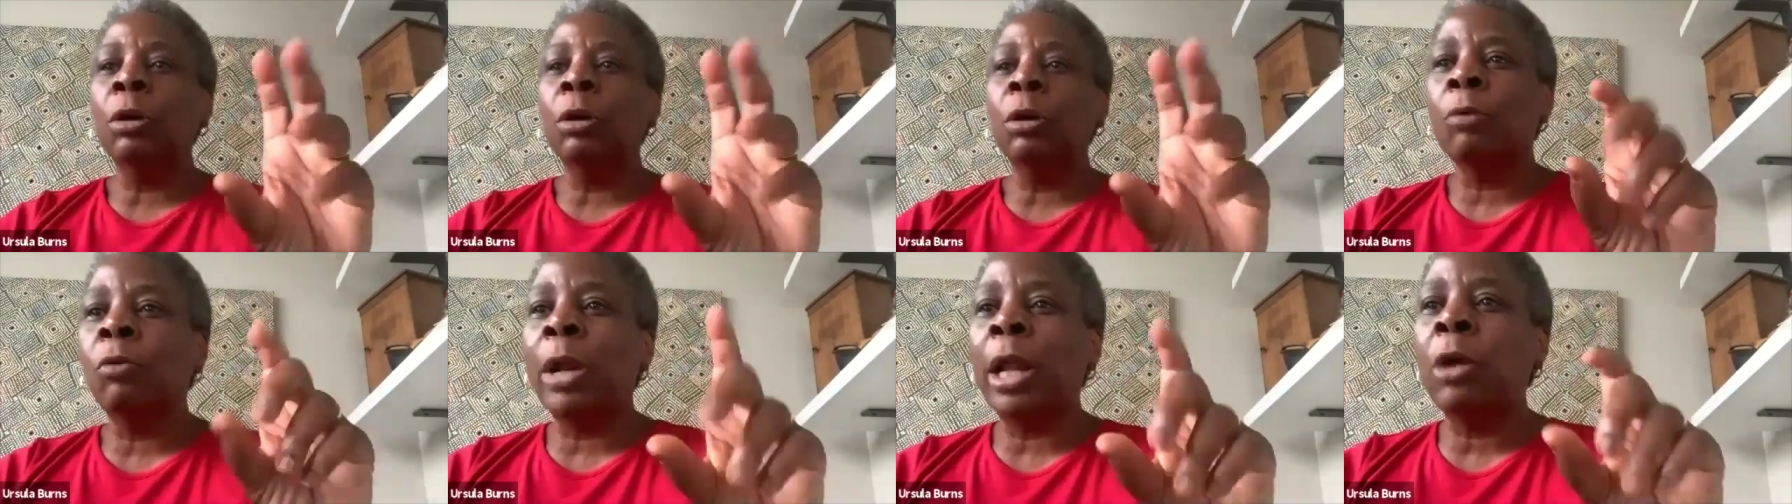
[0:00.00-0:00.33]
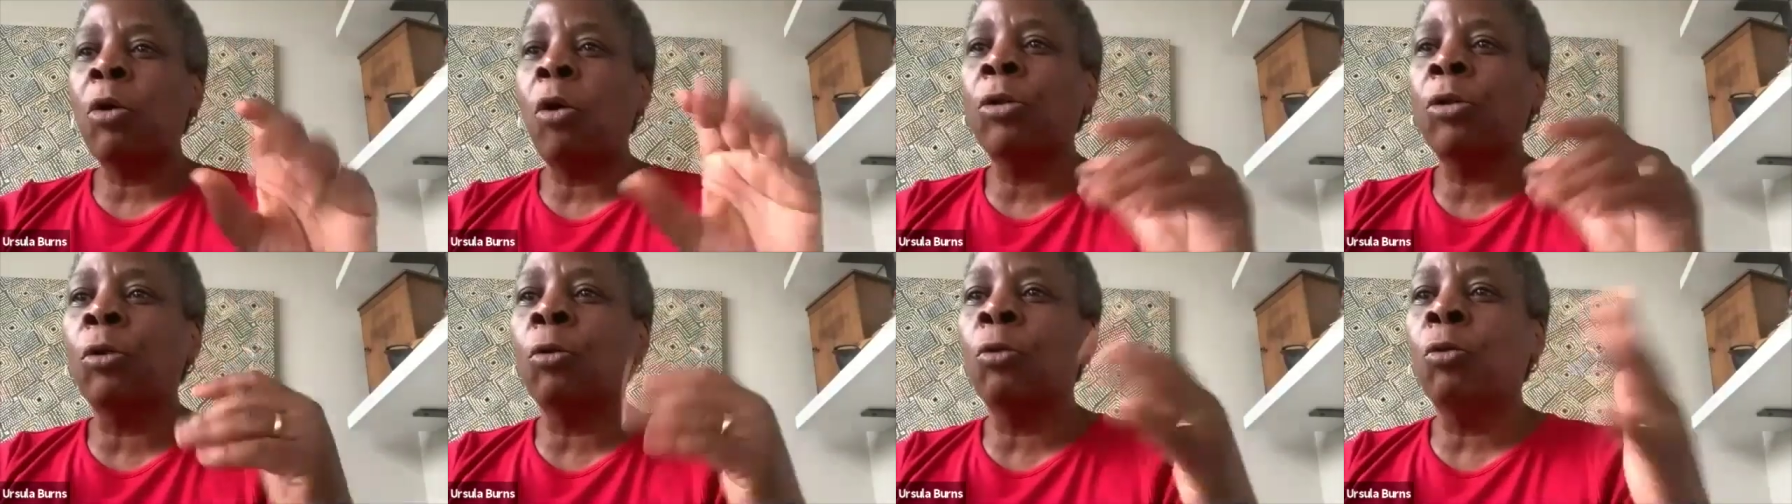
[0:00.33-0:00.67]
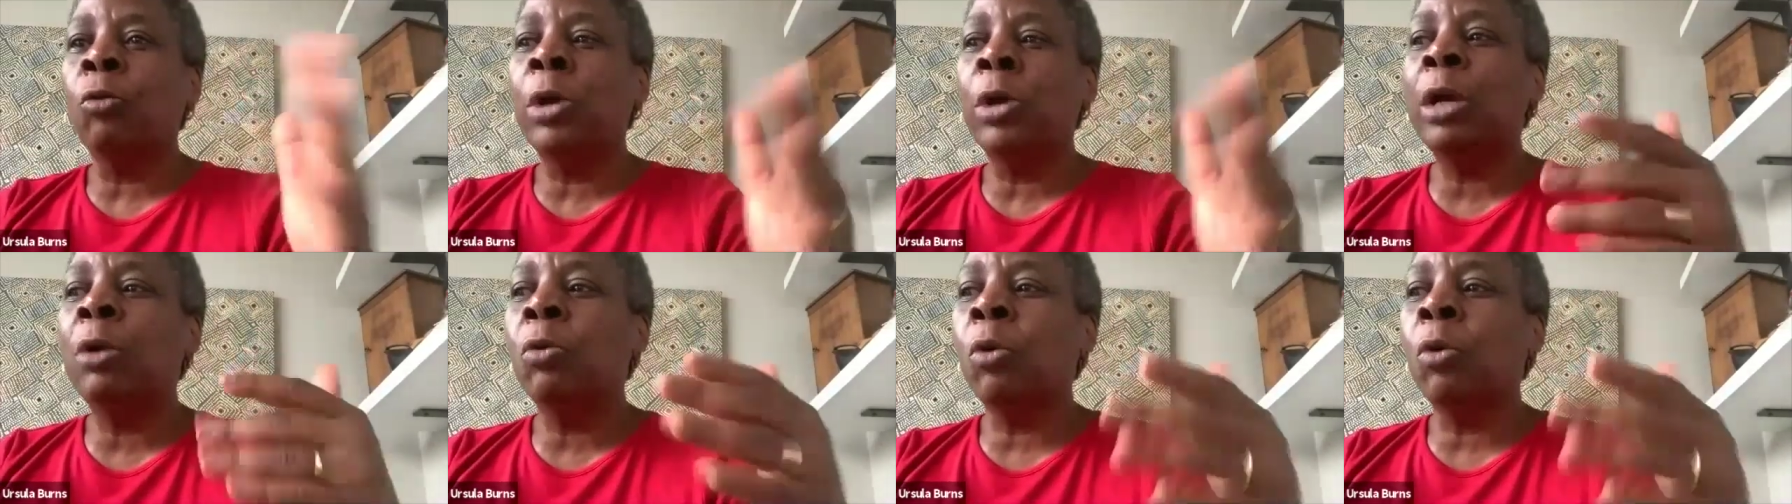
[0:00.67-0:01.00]
what I call the
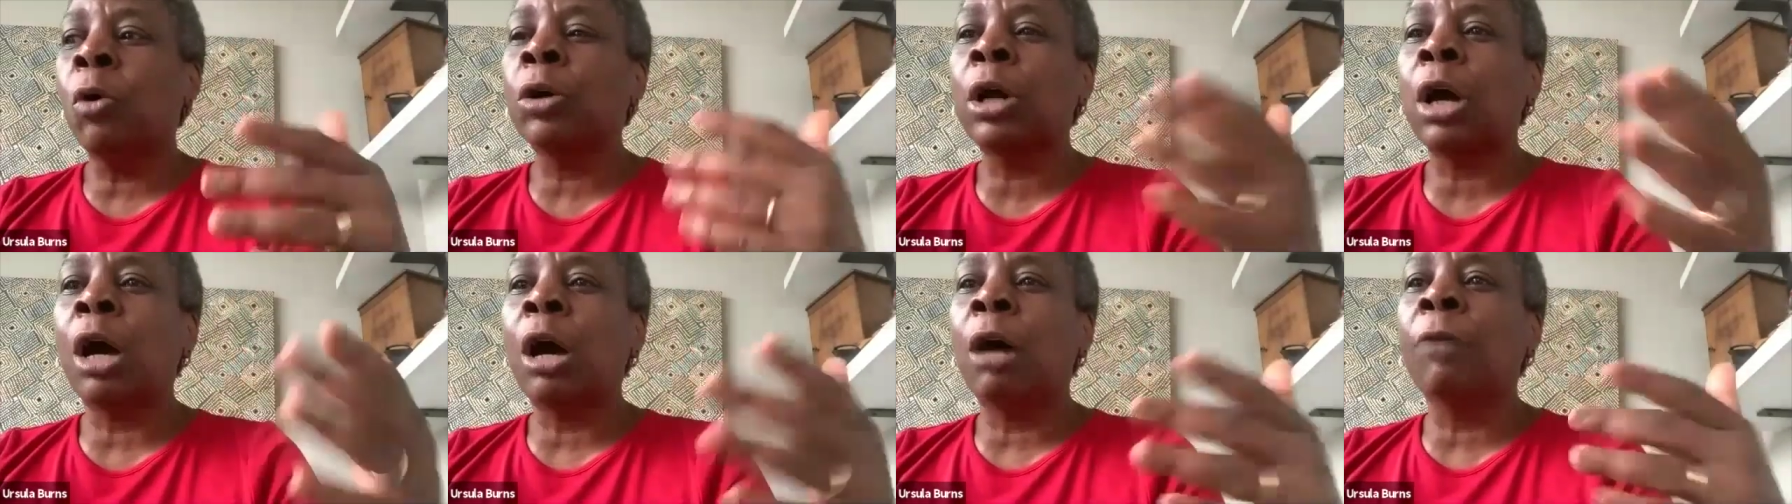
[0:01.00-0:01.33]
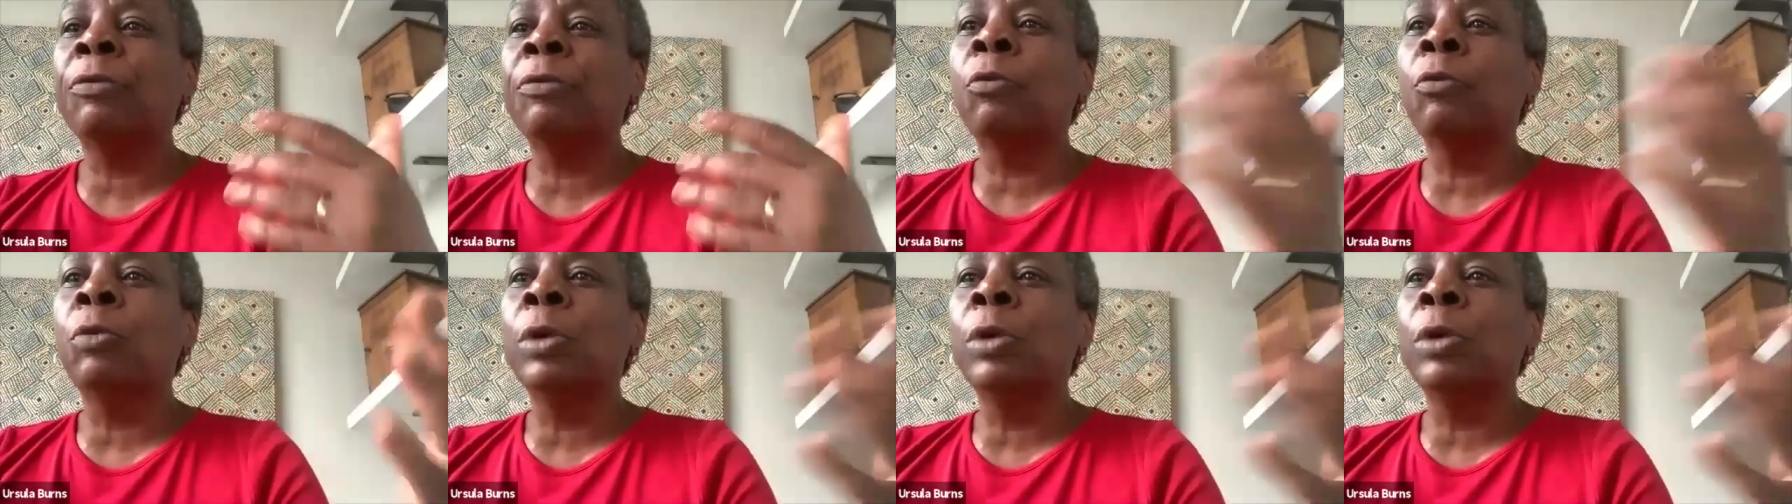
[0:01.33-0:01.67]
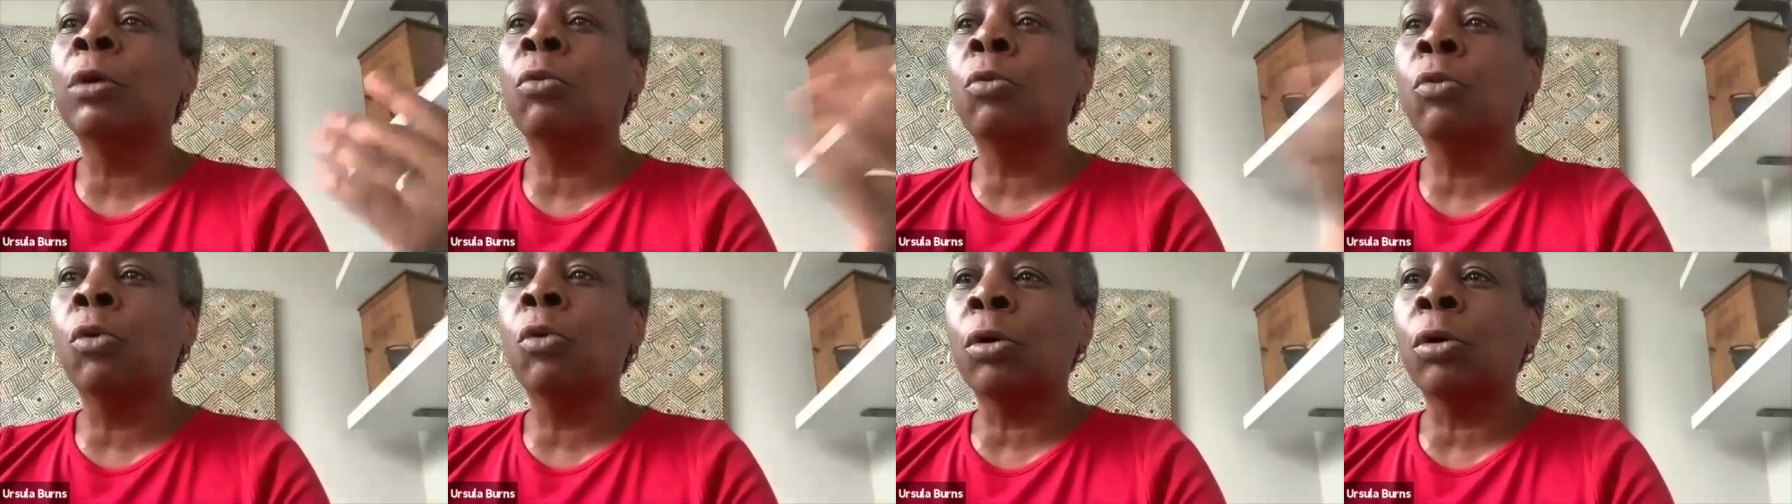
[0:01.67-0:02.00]
rework of the
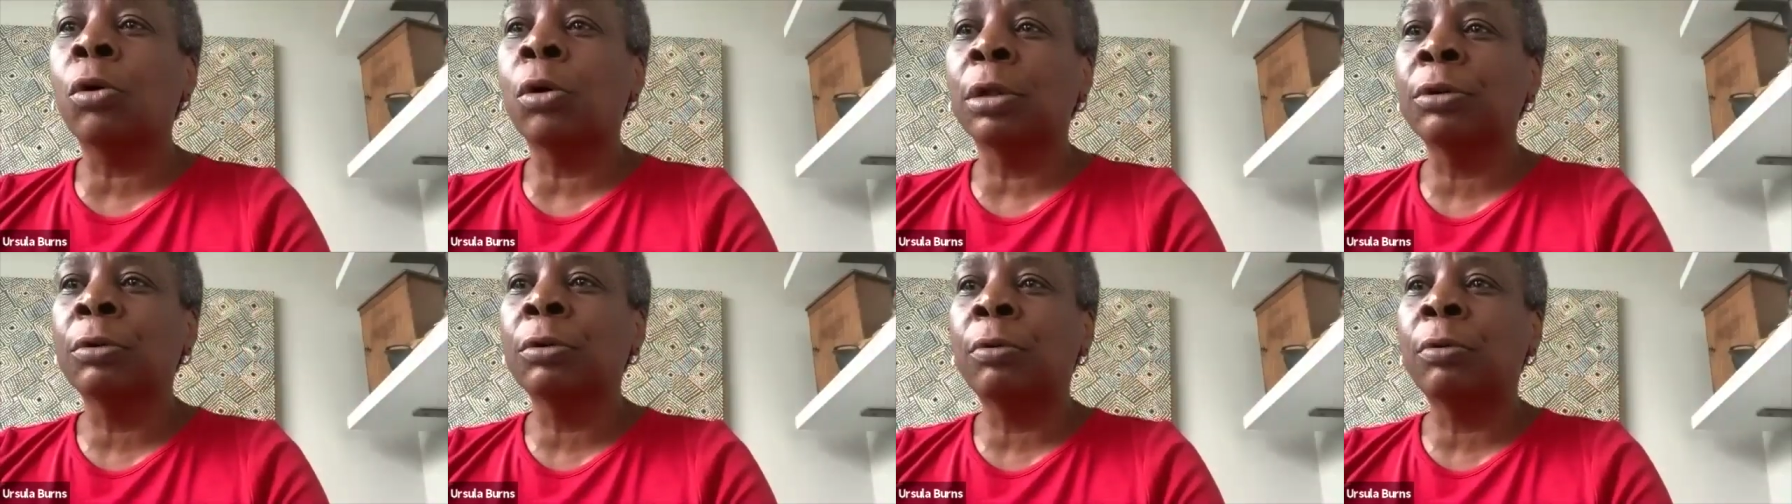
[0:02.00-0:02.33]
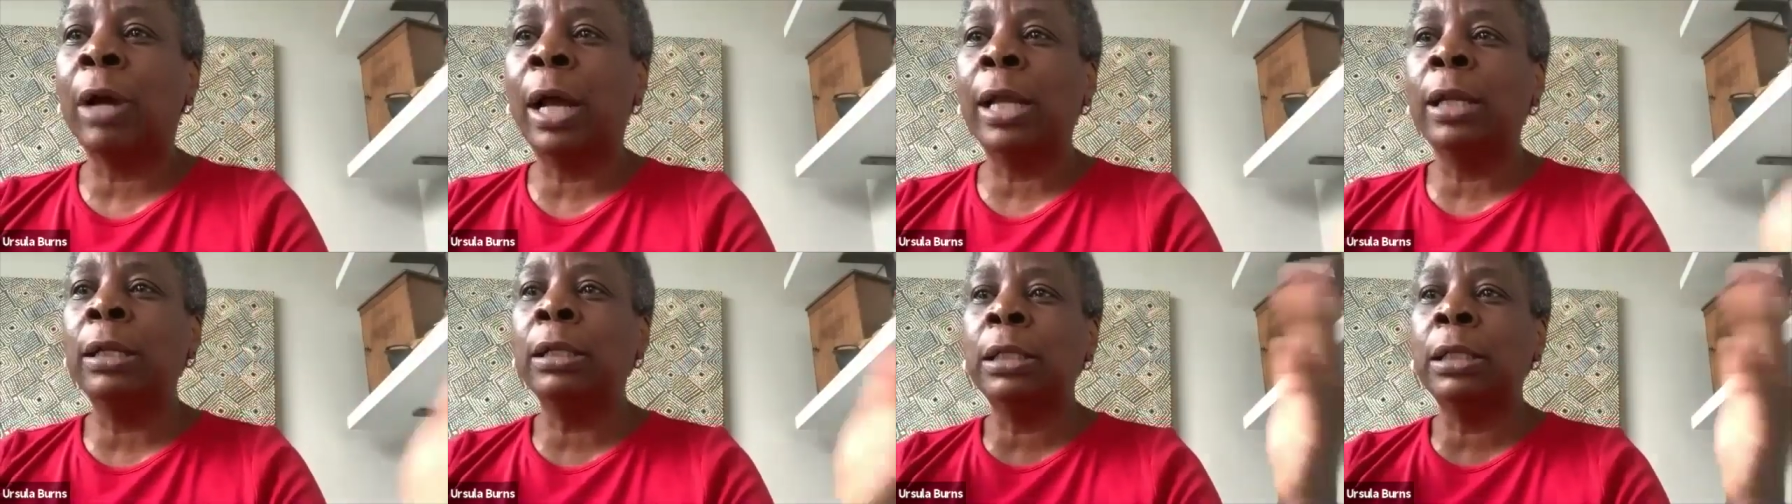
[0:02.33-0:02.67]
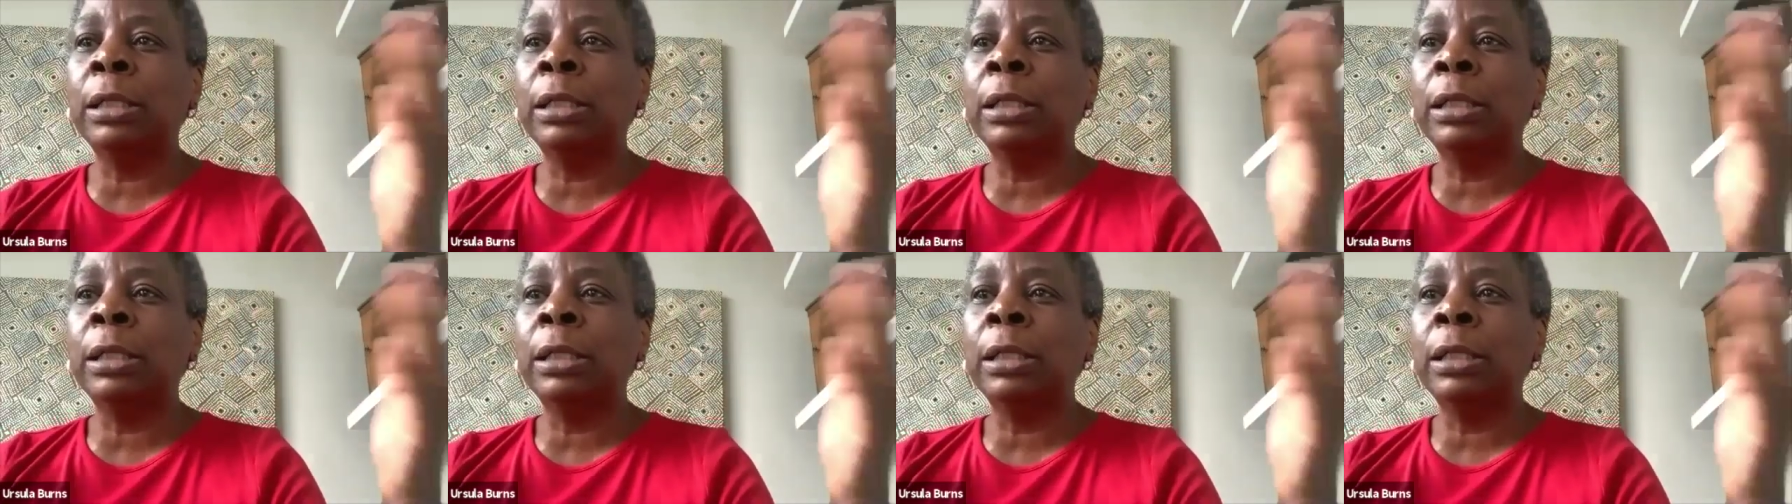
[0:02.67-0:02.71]
real world, right?